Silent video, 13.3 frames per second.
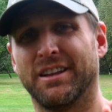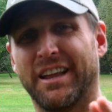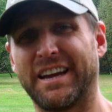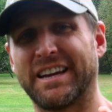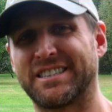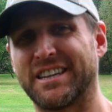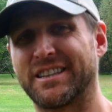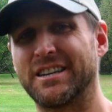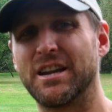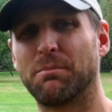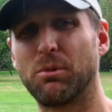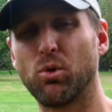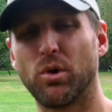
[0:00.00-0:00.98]
Like I said, the
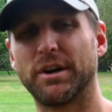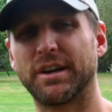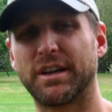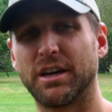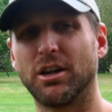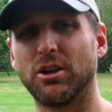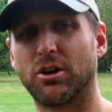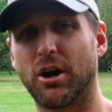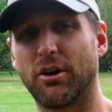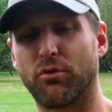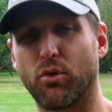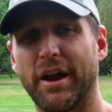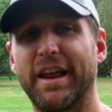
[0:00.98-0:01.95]
number one killer
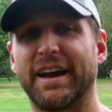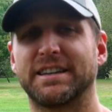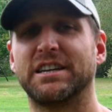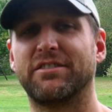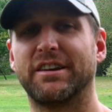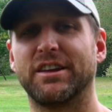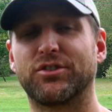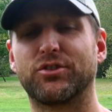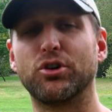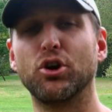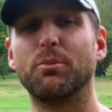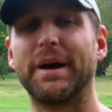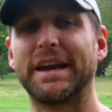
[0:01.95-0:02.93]
of rut activity is
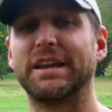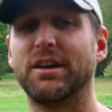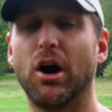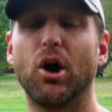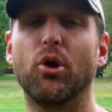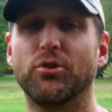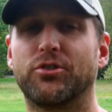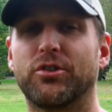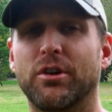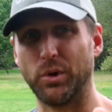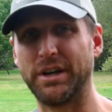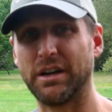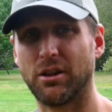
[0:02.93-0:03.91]
too many does.
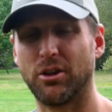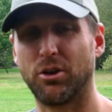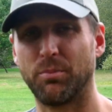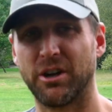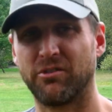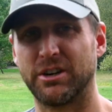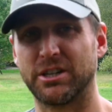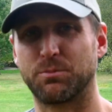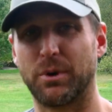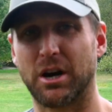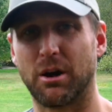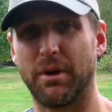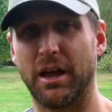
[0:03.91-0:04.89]
We did a little bit of an
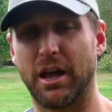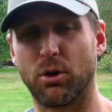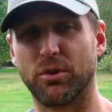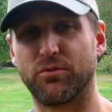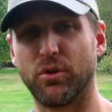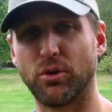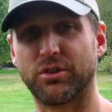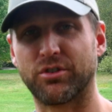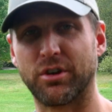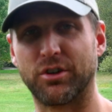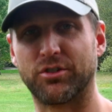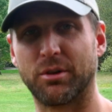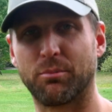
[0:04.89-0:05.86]
experiment, and we focused
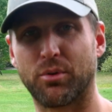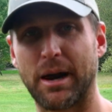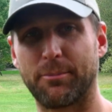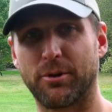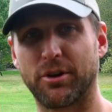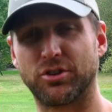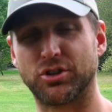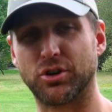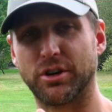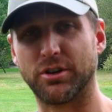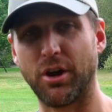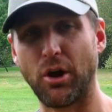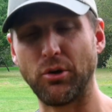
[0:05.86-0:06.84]
on some properties
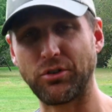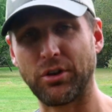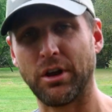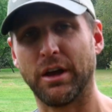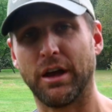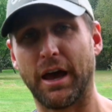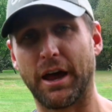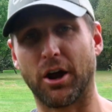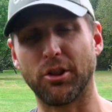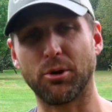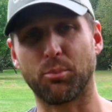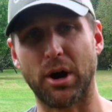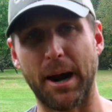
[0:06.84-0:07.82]
shooting does, and
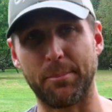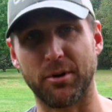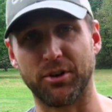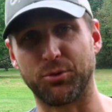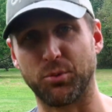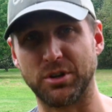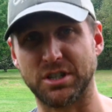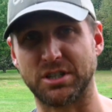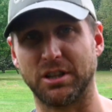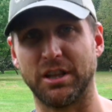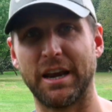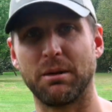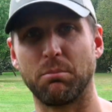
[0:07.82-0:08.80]
other properties we just
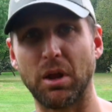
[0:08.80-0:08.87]
let it